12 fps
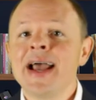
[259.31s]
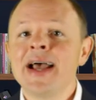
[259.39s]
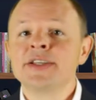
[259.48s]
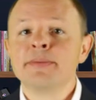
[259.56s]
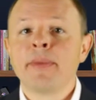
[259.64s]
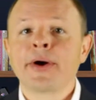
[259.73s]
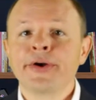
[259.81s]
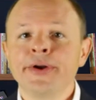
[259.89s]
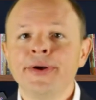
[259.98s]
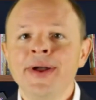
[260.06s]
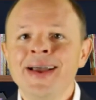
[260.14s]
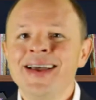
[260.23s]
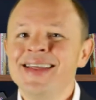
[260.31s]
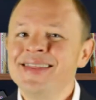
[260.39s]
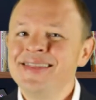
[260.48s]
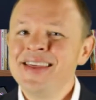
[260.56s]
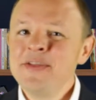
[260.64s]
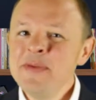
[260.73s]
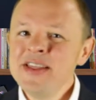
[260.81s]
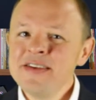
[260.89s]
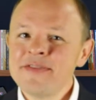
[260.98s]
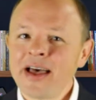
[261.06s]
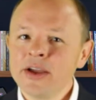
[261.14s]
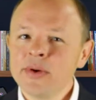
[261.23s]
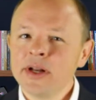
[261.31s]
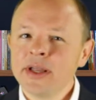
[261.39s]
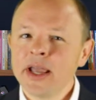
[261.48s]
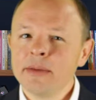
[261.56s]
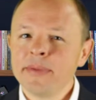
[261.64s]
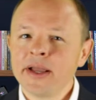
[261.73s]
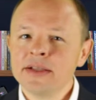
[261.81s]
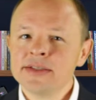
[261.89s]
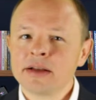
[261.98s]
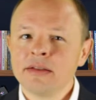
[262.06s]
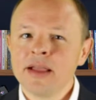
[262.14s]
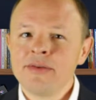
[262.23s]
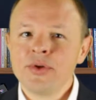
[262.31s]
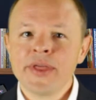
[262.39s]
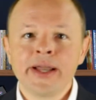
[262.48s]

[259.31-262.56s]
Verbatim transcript: As a marketer, this means evaluating campaigns at a level